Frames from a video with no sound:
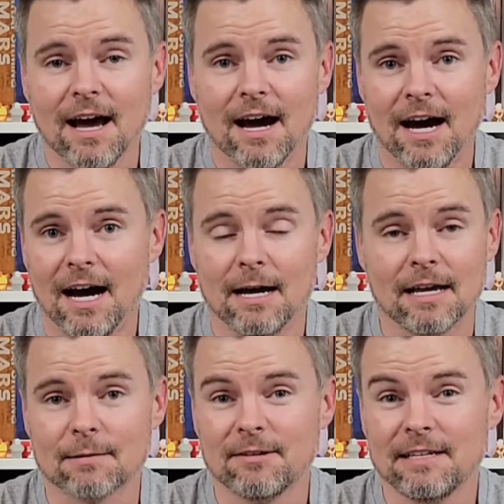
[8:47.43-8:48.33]
Uh,
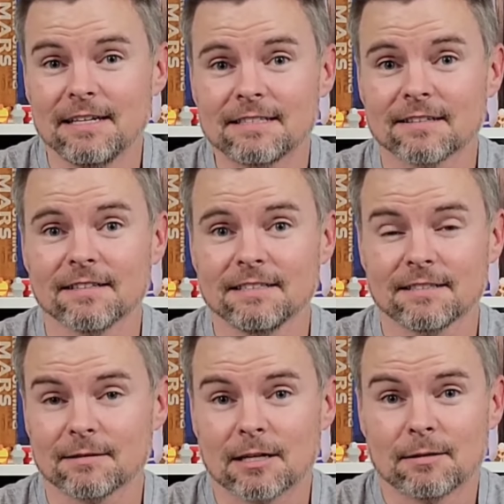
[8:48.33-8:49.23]
it can be
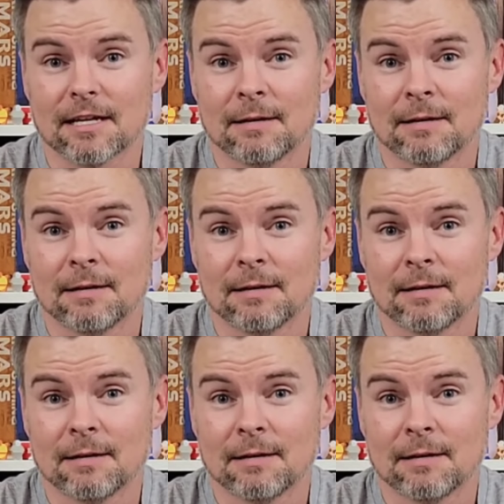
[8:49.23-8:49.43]
easily can,